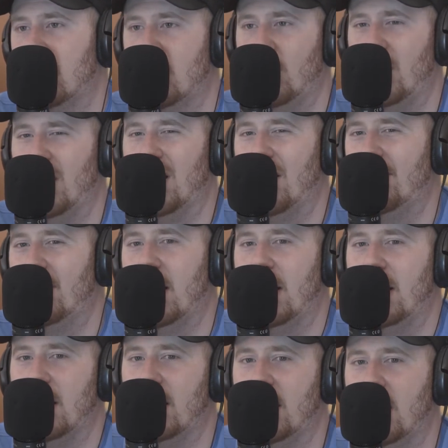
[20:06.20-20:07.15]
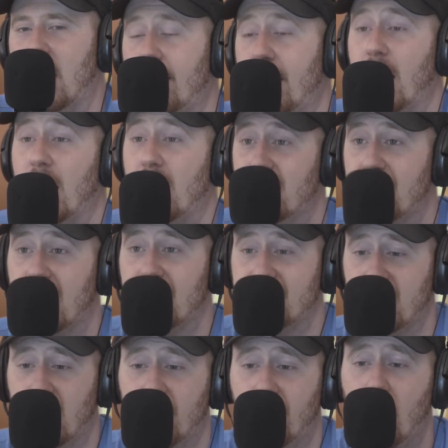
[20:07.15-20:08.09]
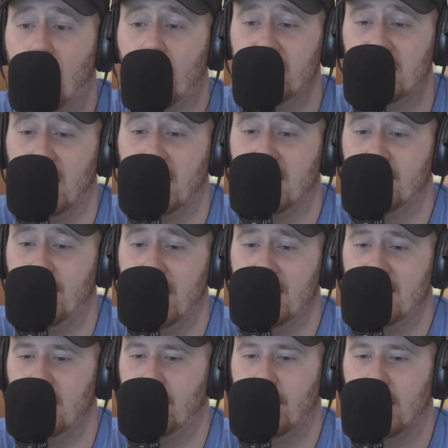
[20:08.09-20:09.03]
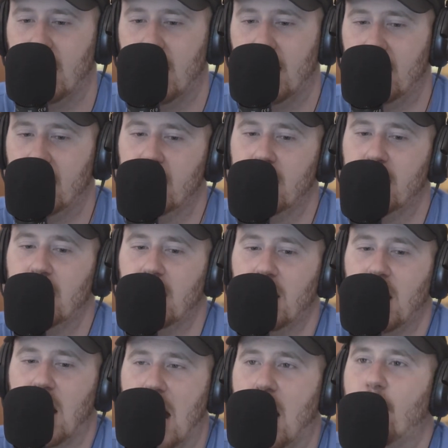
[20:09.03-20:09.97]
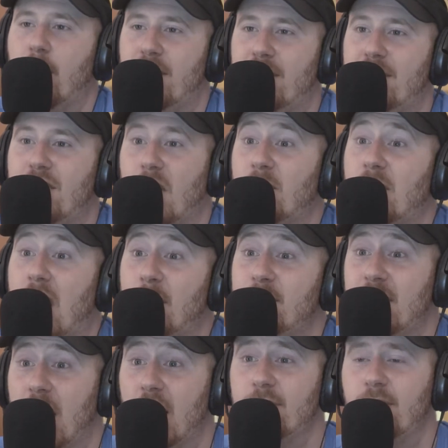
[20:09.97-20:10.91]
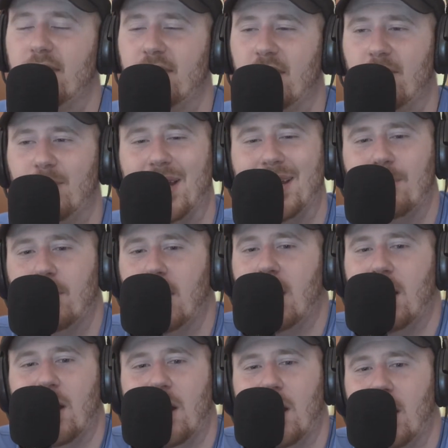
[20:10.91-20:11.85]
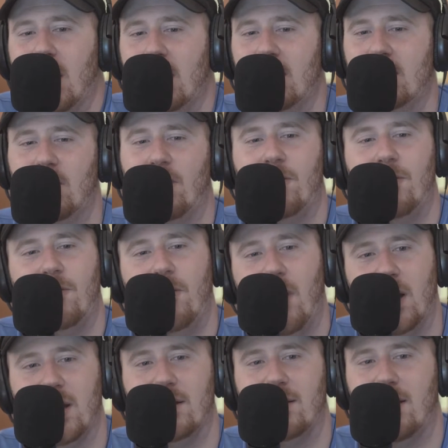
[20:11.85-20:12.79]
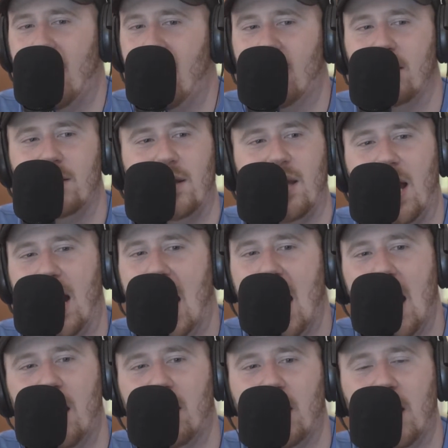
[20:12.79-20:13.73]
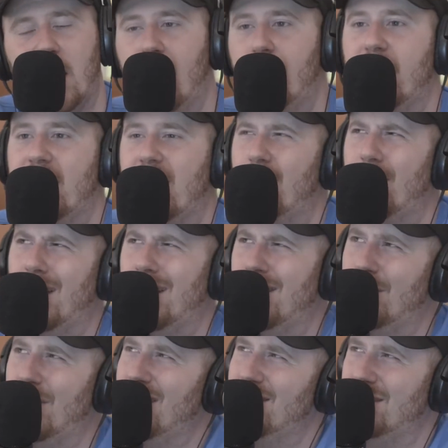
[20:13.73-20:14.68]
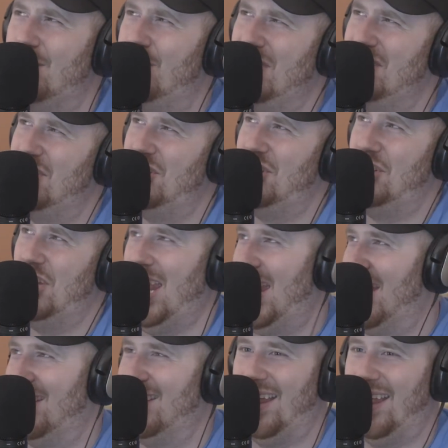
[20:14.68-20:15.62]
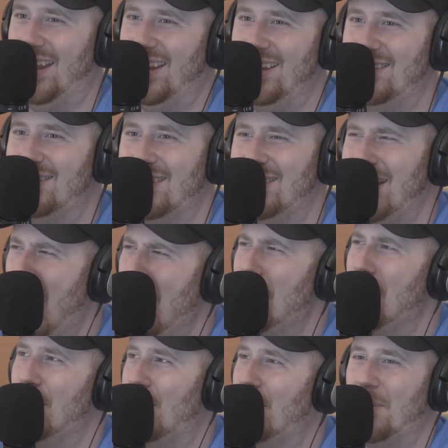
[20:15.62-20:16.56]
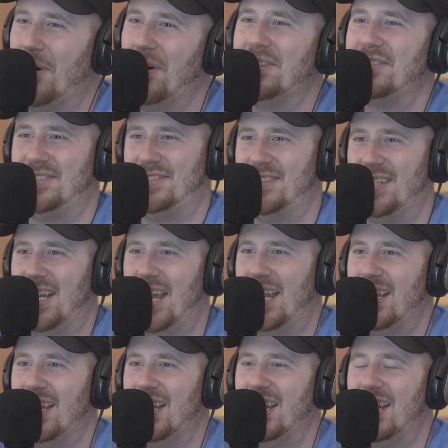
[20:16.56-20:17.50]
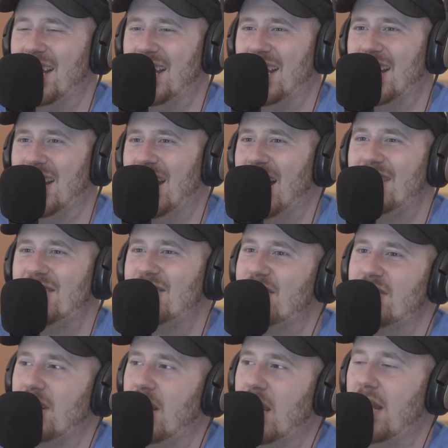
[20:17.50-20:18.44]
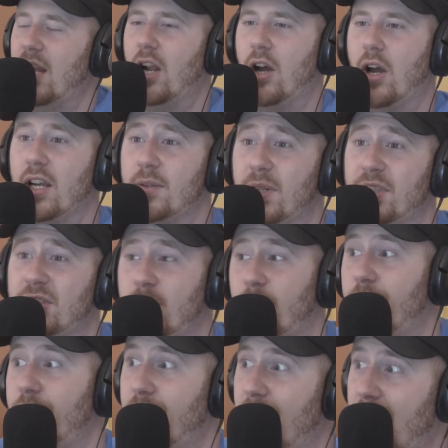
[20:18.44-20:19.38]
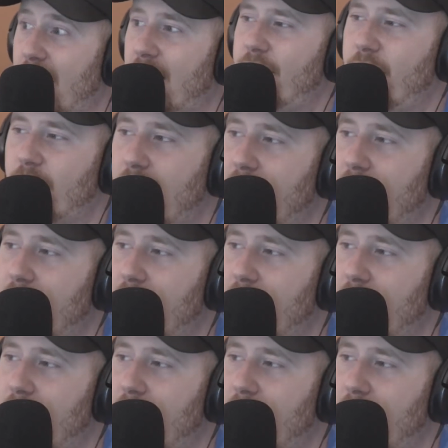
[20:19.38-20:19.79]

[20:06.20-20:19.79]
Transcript: Yeah. And we loved it. And then, I mean, cause like I said, I've always liked Spacey, but like, I would sometimes catch myself. I'm like, he's so fucking talented. Like how? Like, yeah. But then I'm like, but he's a piece of shit. Like he's a terrible person. I like, know it's hard. It's, I get it. You know, know, especially when you're if you're